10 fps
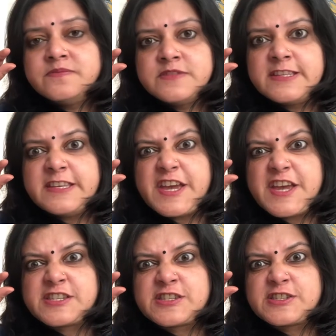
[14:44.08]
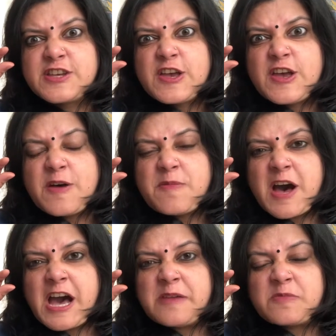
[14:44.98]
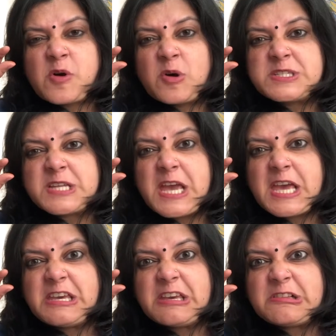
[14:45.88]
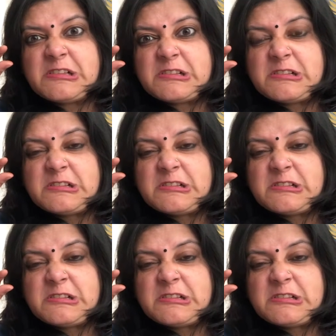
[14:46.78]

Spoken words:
Yes, I am called Egil."